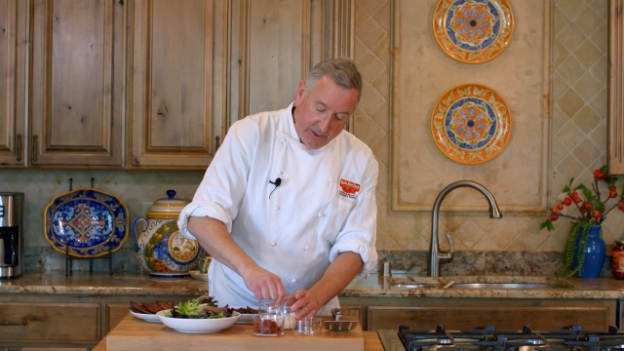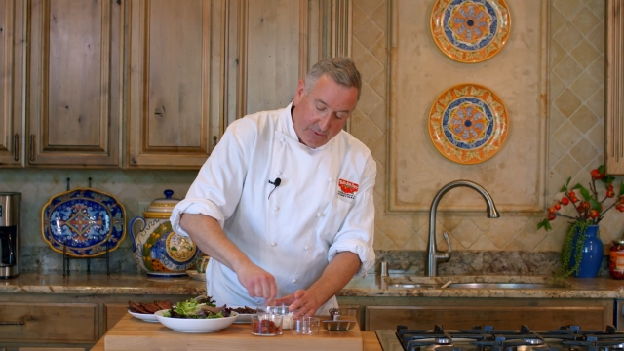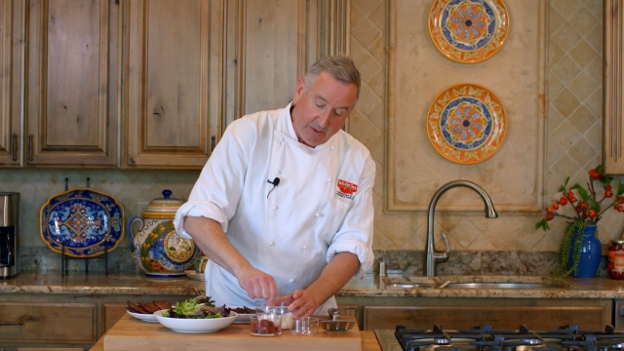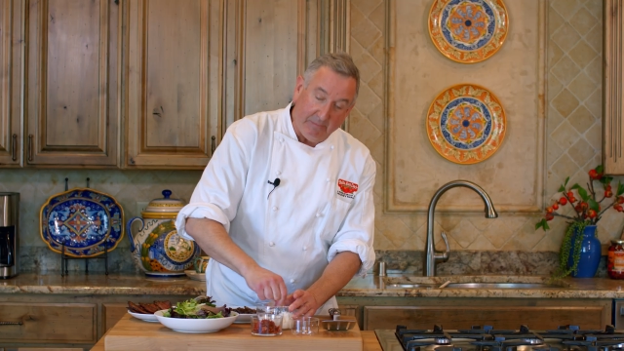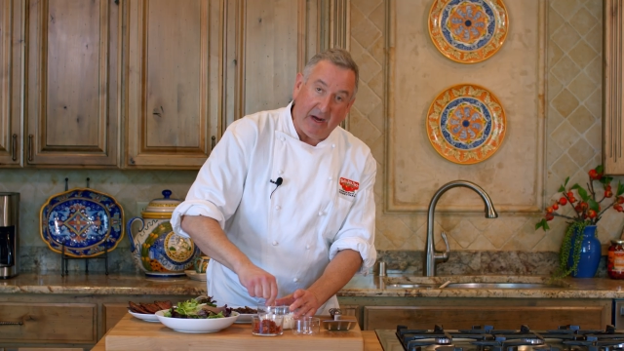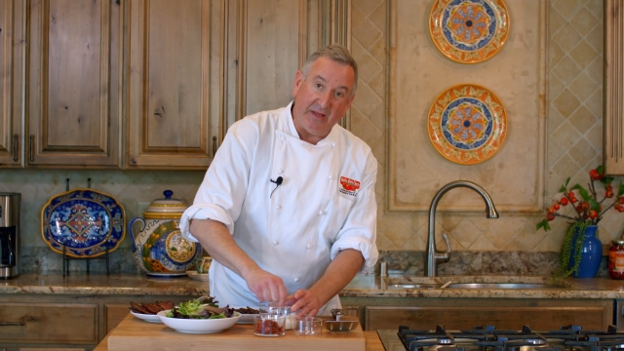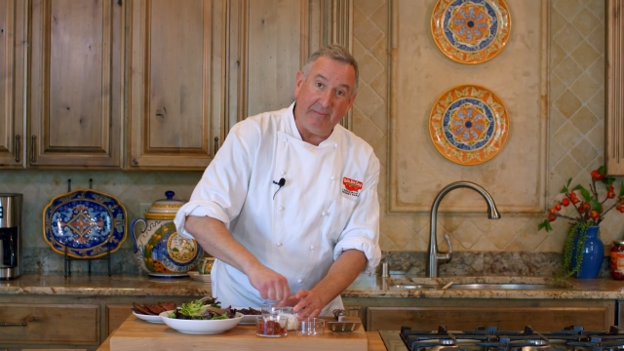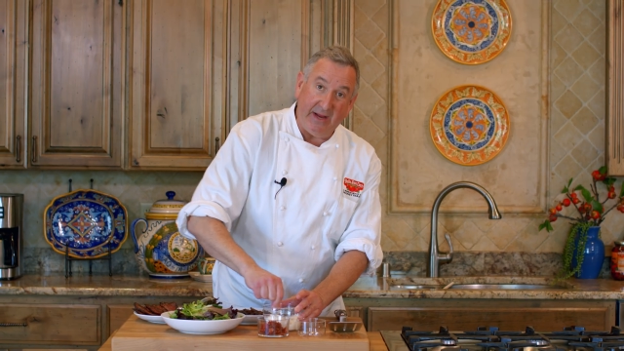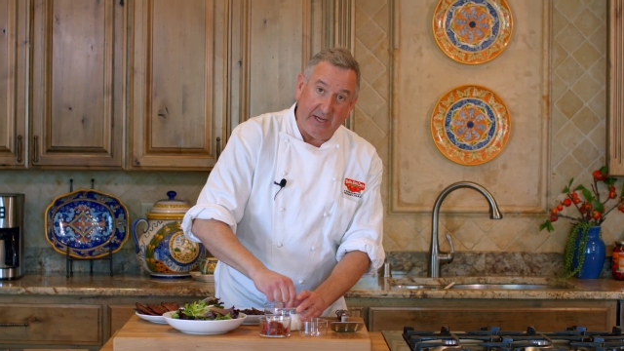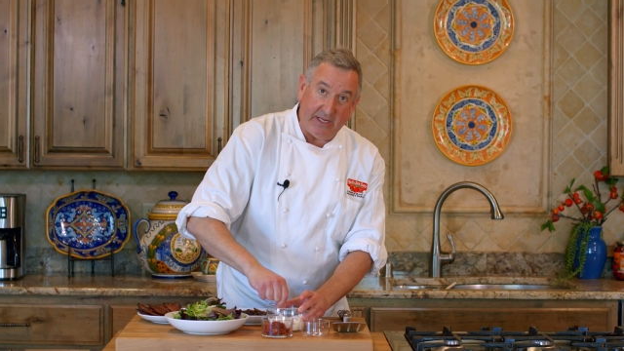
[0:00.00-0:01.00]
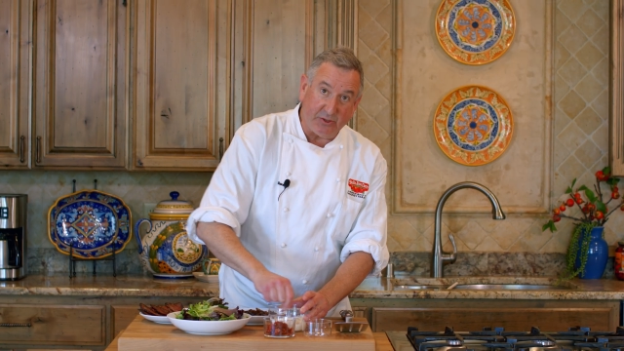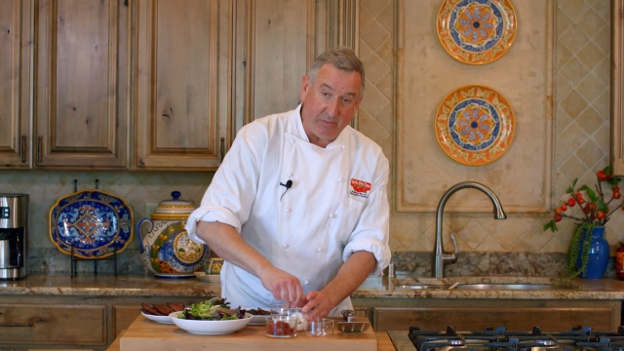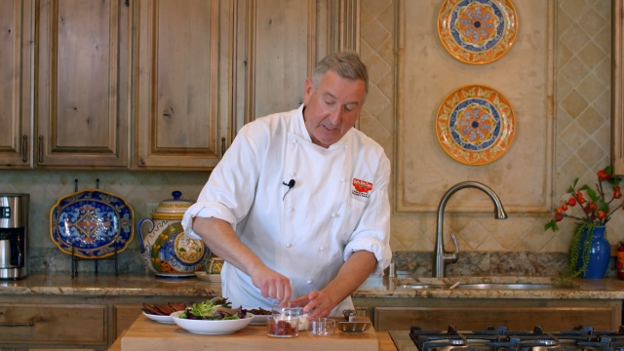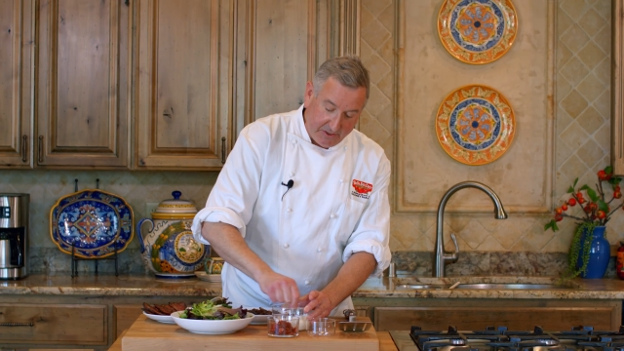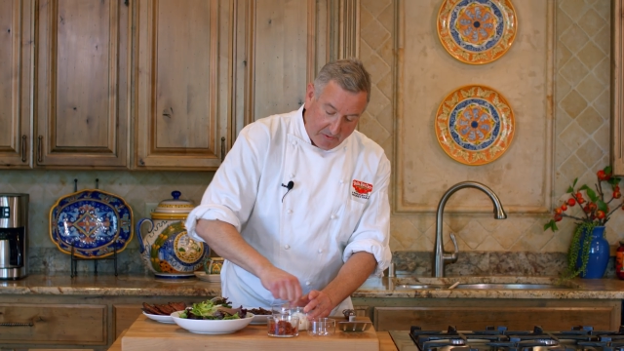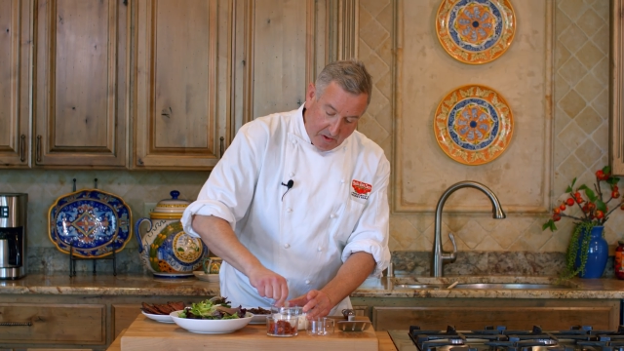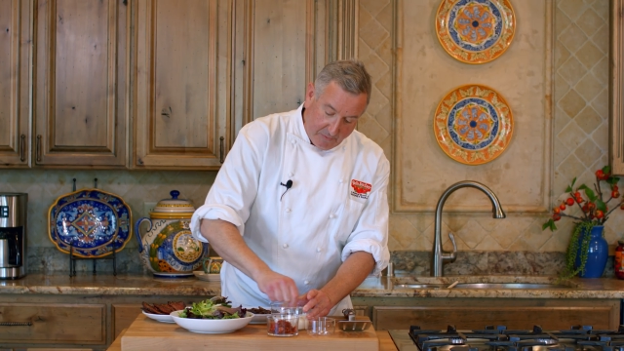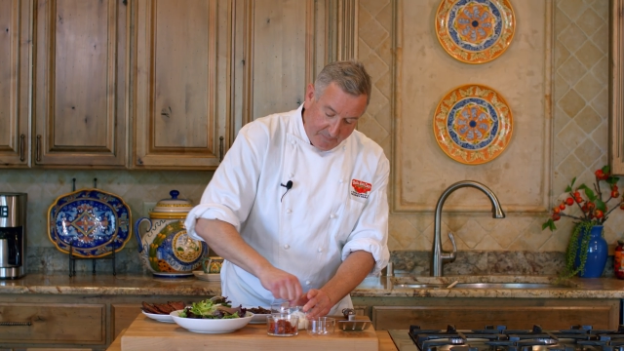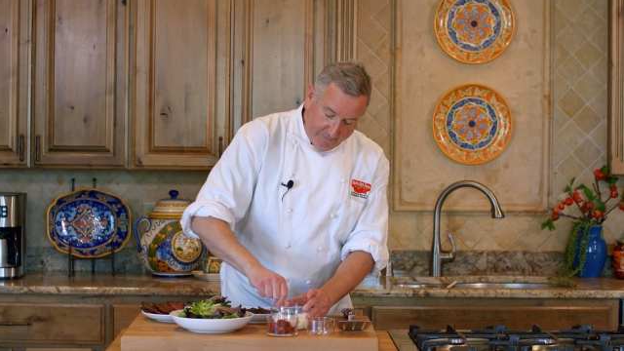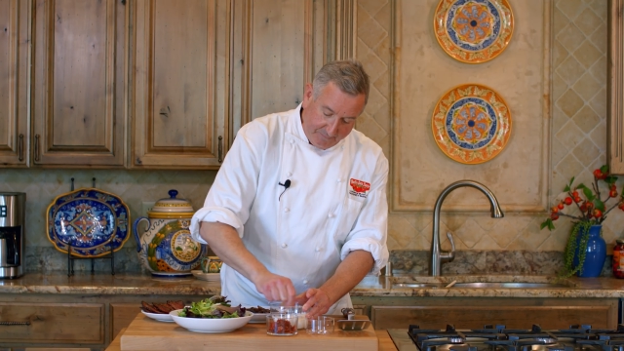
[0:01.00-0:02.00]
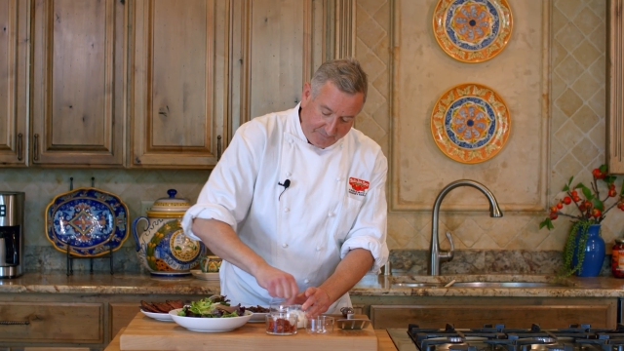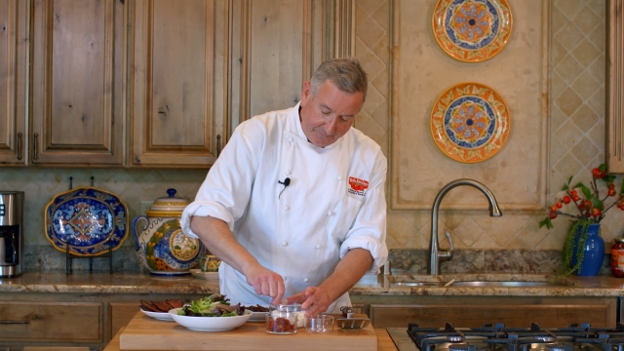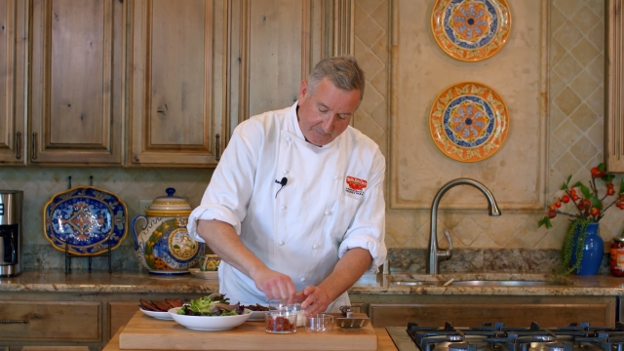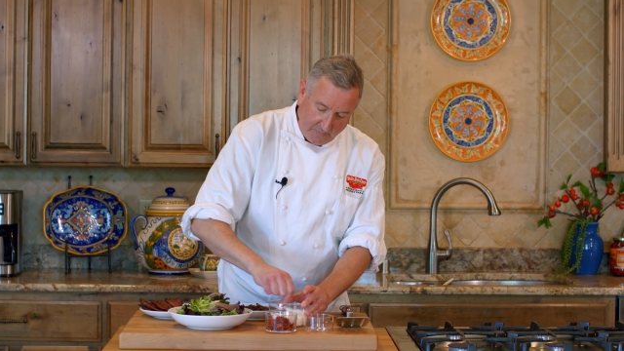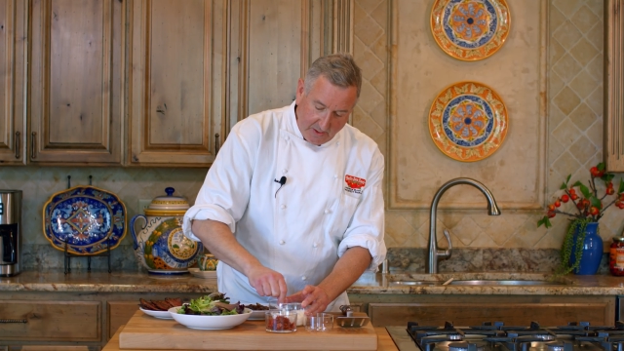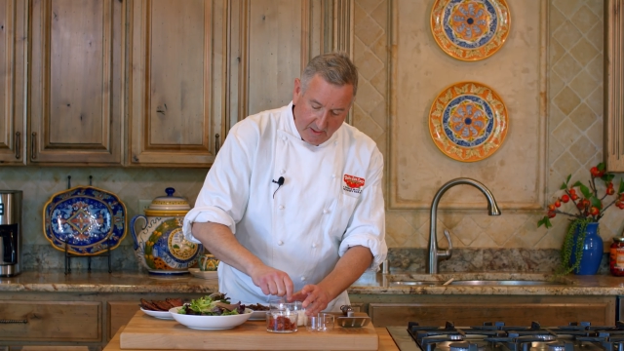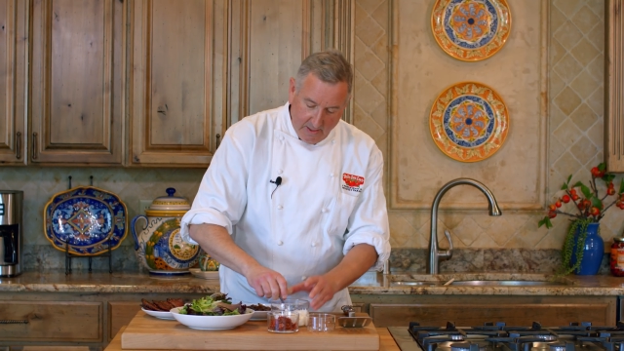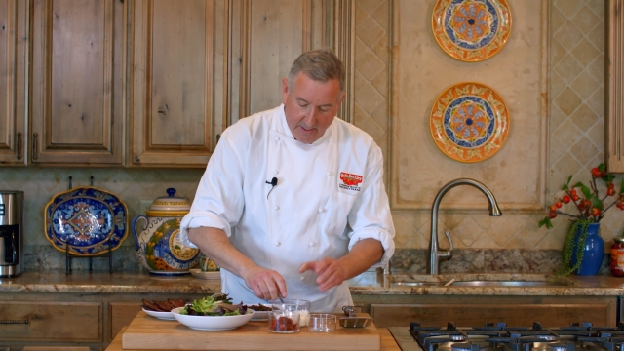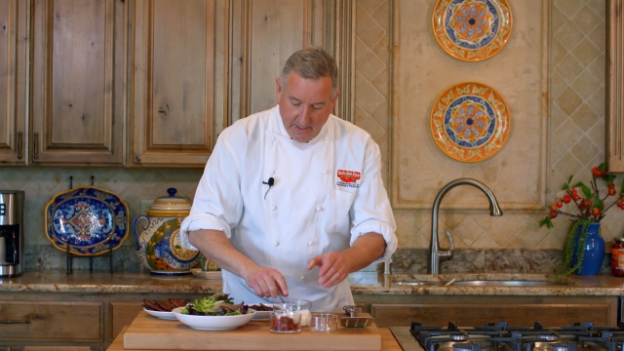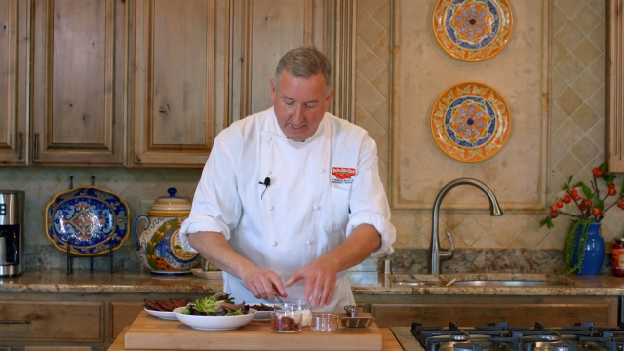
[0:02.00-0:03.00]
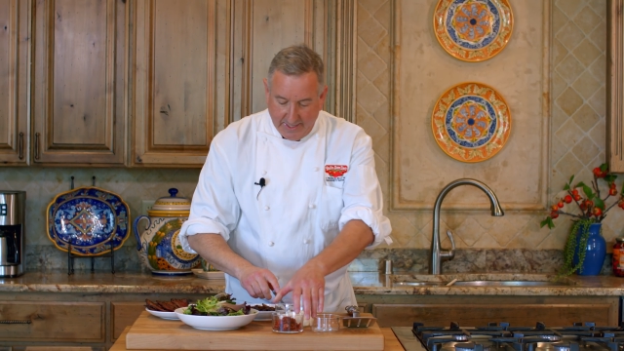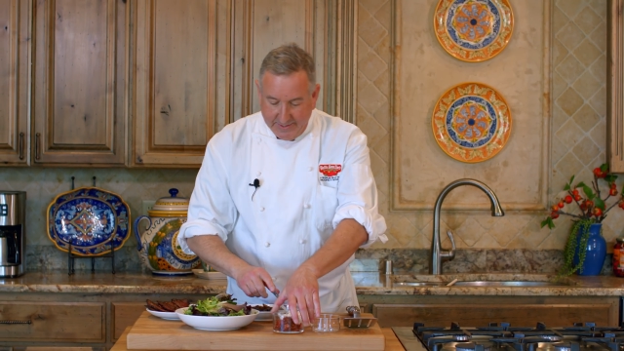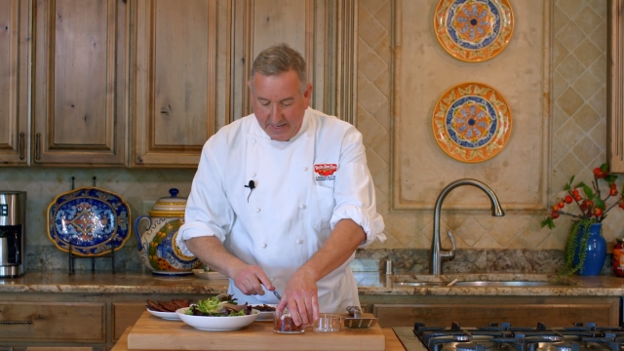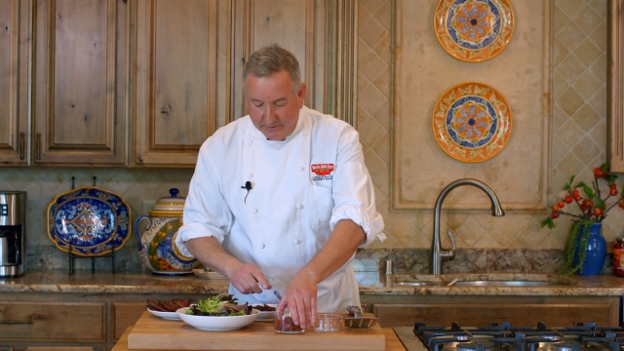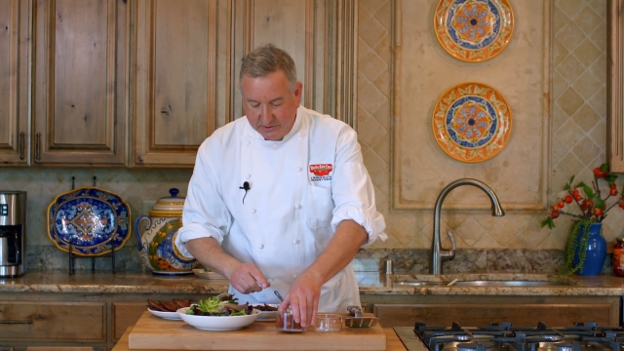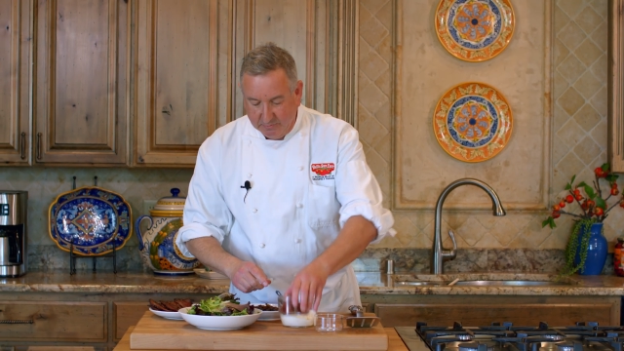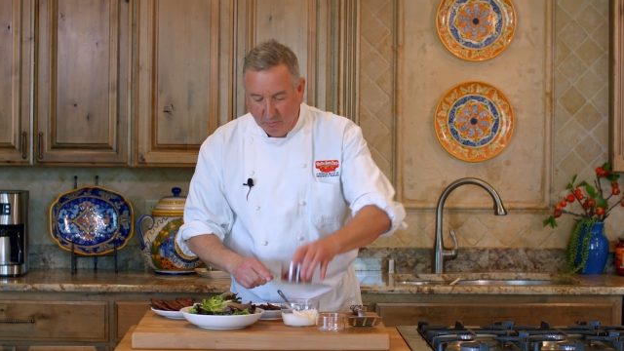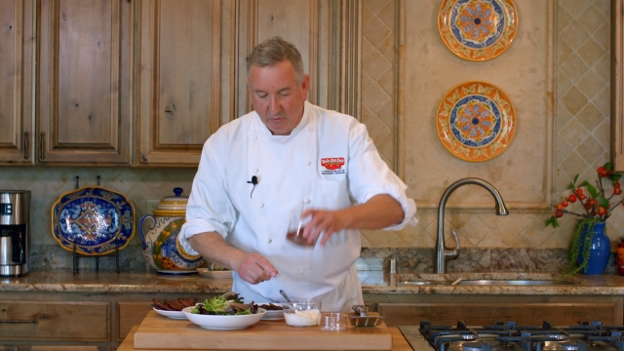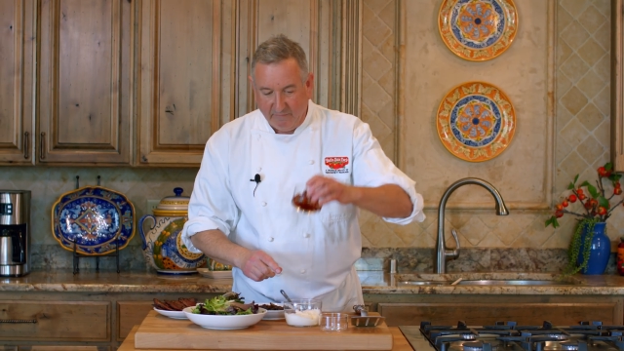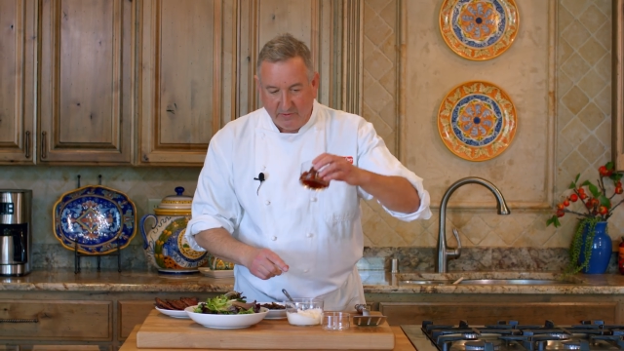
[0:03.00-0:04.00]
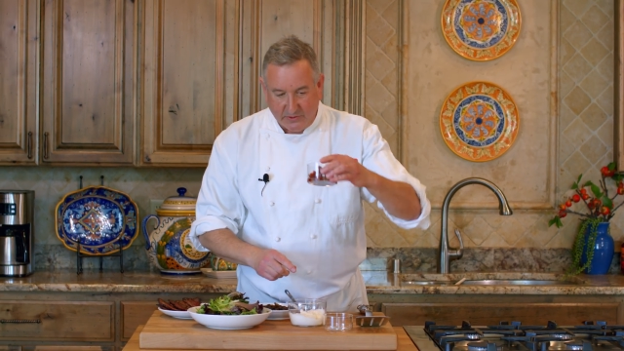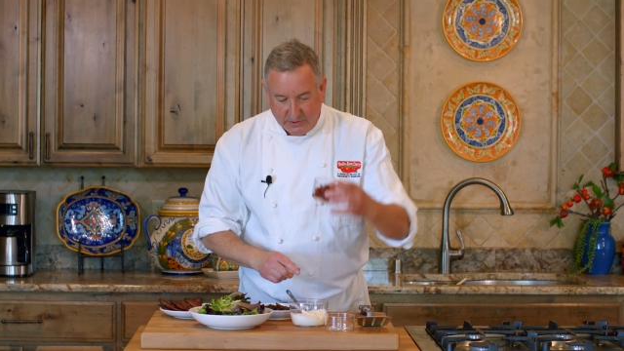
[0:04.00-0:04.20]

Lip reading: You can buy the mayonnaise or make your own. And now some more of our